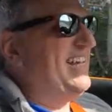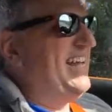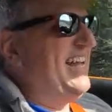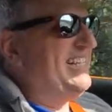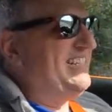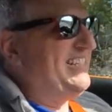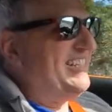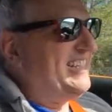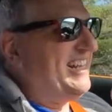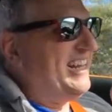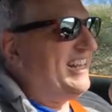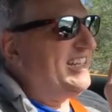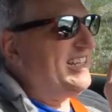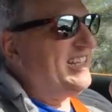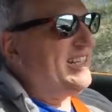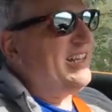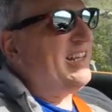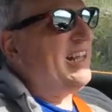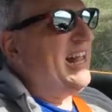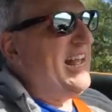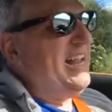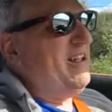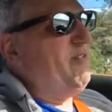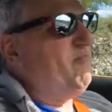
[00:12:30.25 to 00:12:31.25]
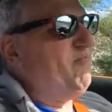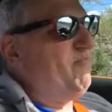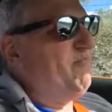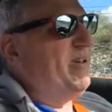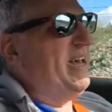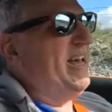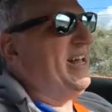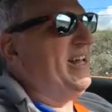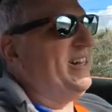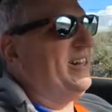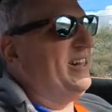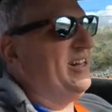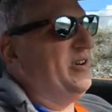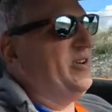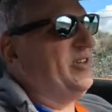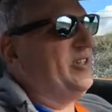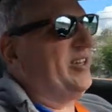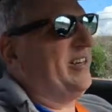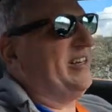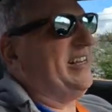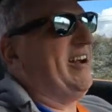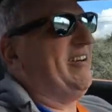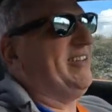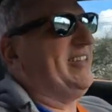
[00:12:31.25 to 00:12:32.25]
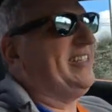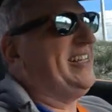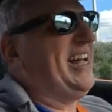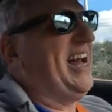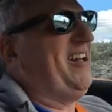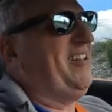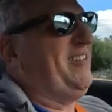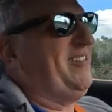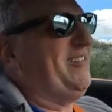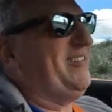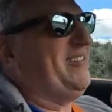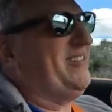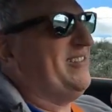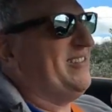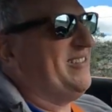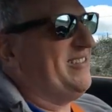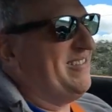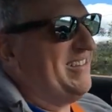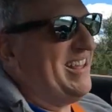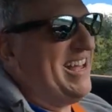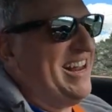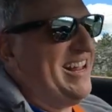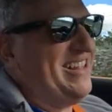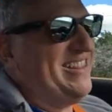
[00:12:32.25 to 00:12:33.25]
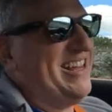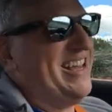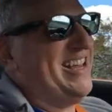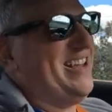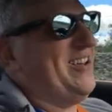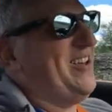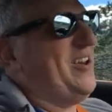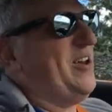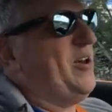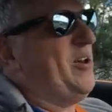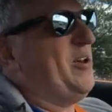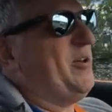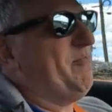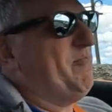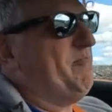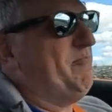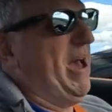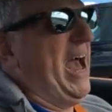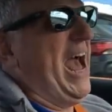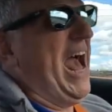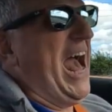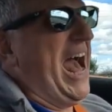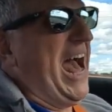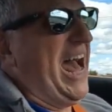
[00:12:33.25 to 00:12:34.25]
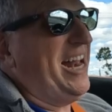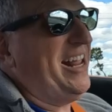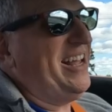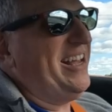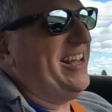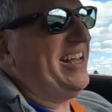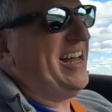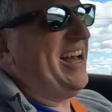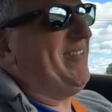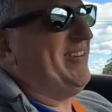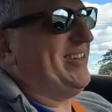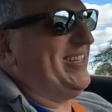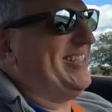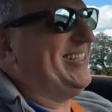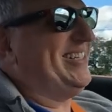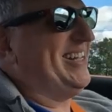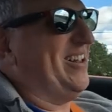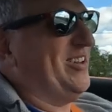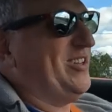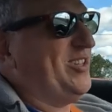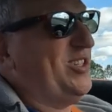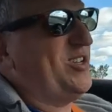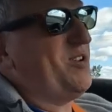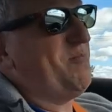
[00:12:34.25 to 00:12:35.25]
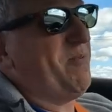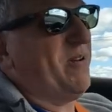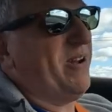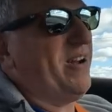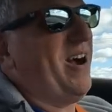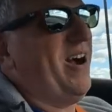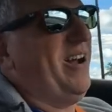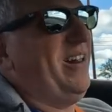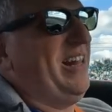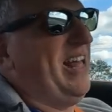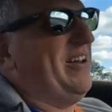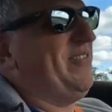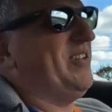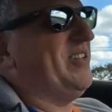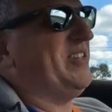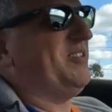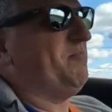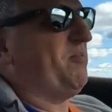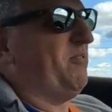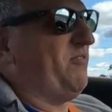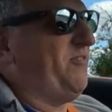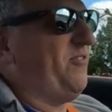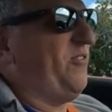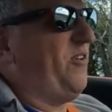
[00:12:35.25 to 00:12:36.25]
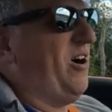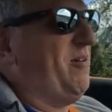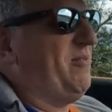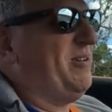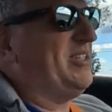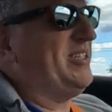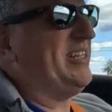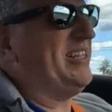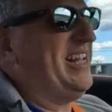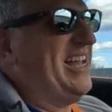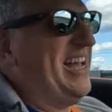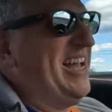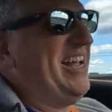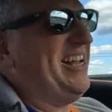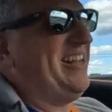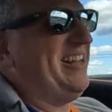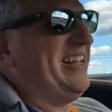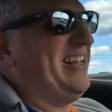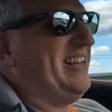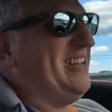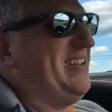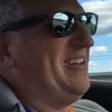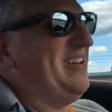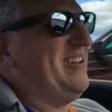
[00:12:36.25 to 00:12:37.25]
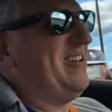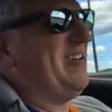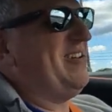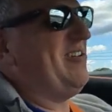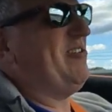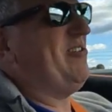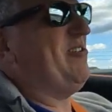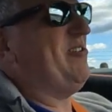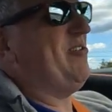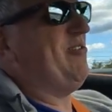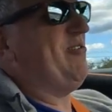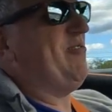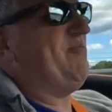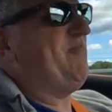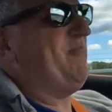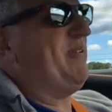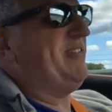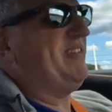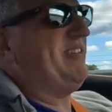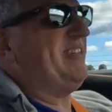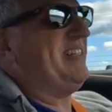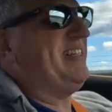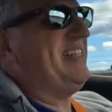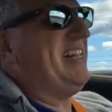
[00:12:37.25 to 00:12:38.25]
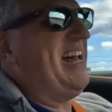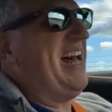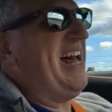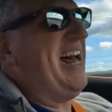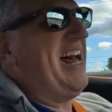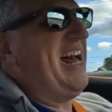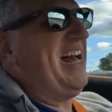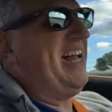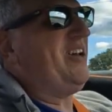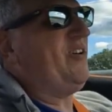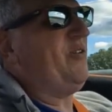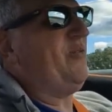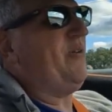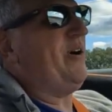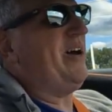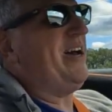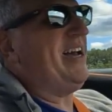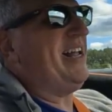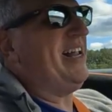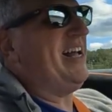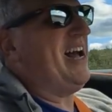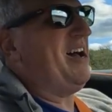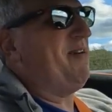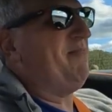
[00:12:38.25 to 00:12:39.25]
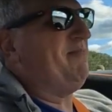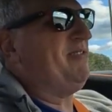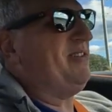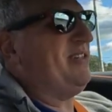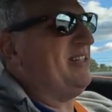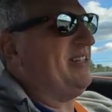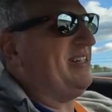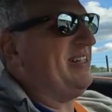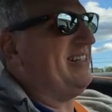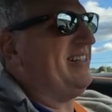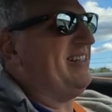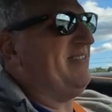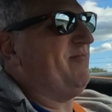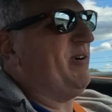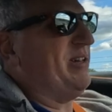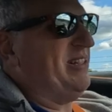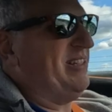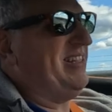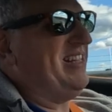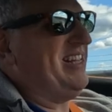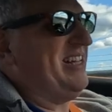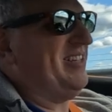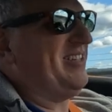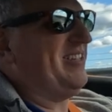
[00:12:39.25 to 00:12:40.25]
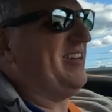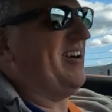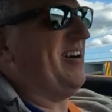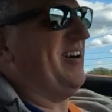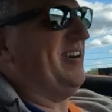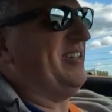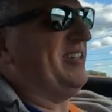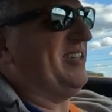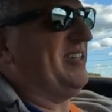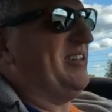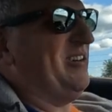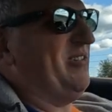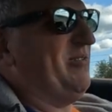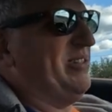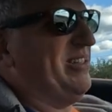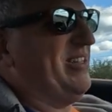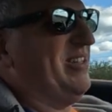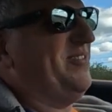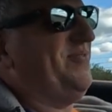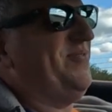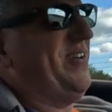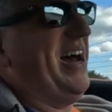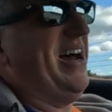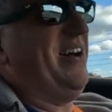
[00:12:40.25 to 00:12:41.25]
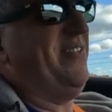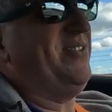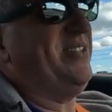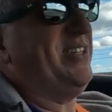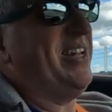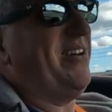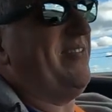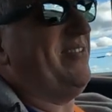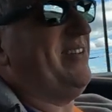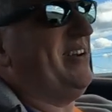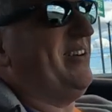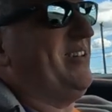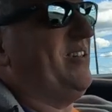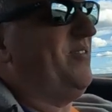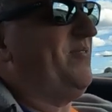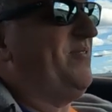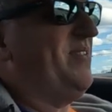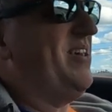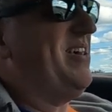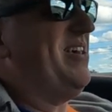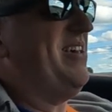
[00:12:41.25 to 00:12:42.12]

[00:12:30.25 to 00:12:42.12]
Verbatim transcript: it's just a slight bit looser. Now, it's not anything bad. I mean, still supercar levels of performance and handling, but it's just not quite up to what these cars can do, what this 570 or the